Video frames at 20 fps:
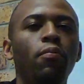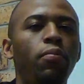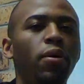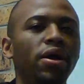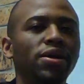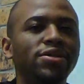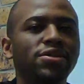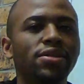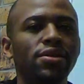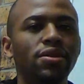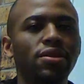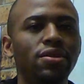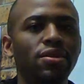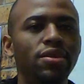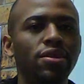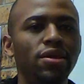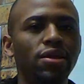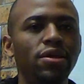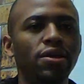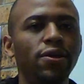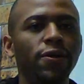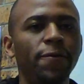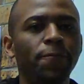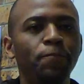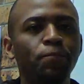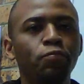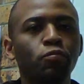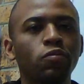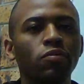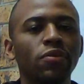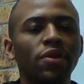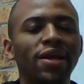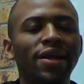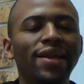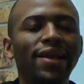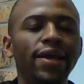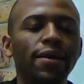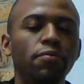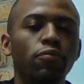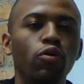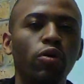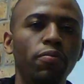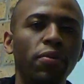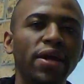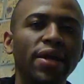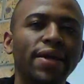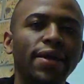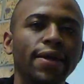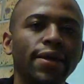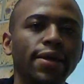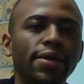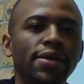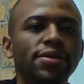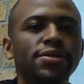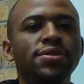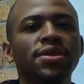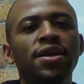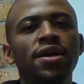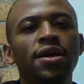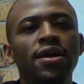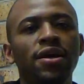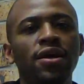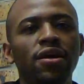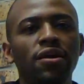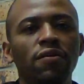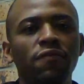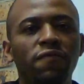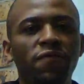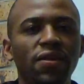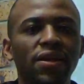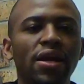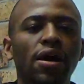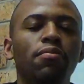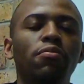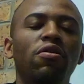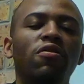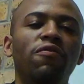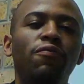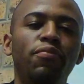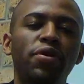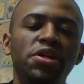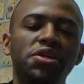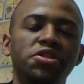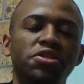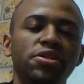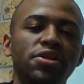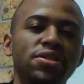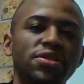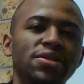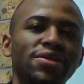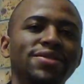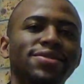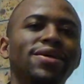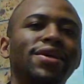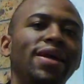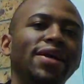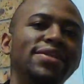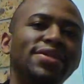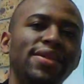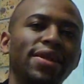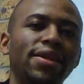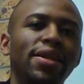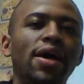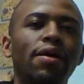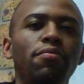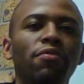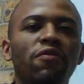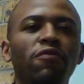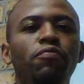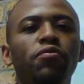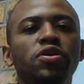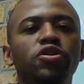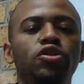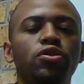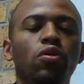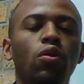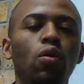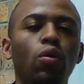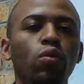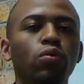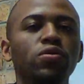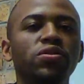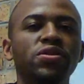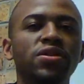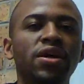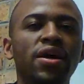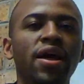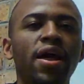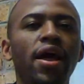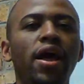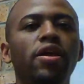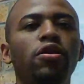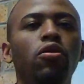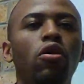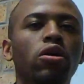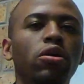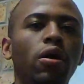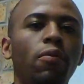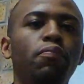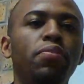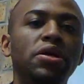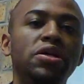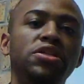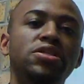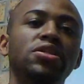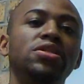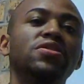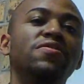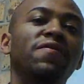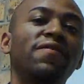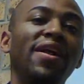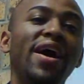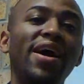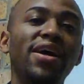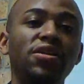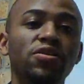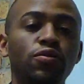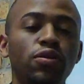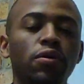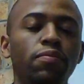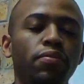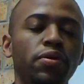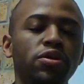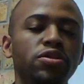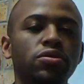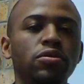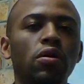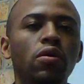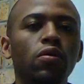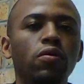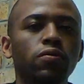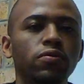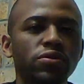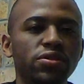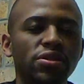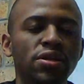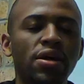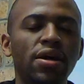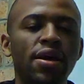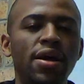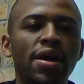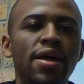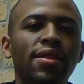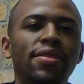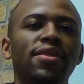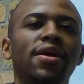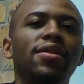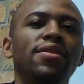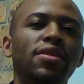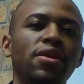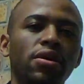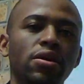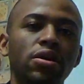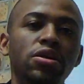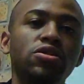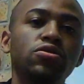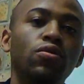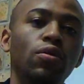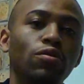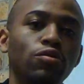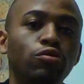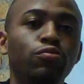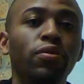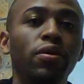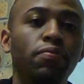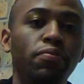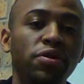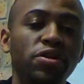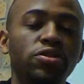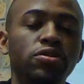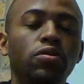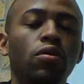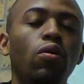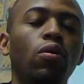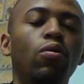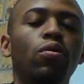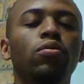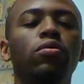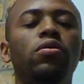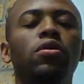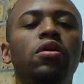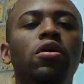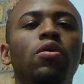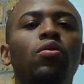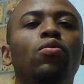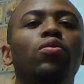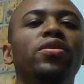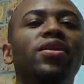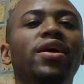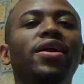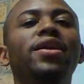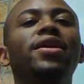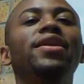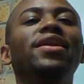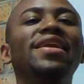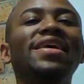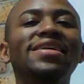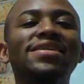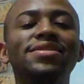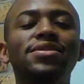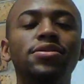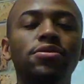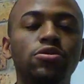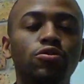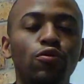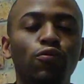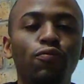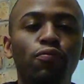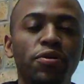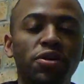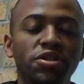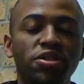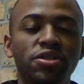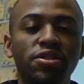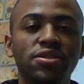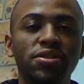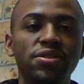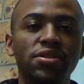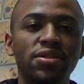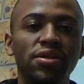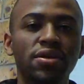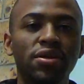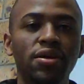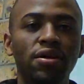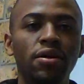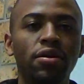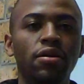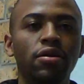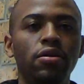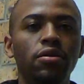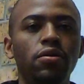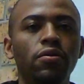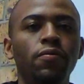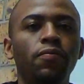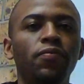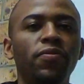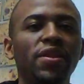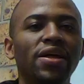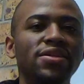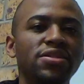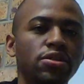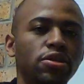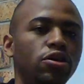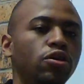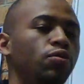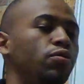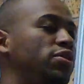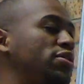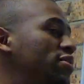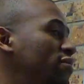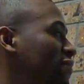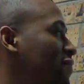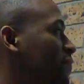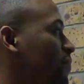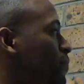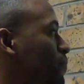But the claim we're making is if the number of pigeons is greater than the number of pigeonholes, and all our pigeons fly into the pigeonholes, then there is going to be a pigeonhole with at least 2 pigeons. That's intuitive.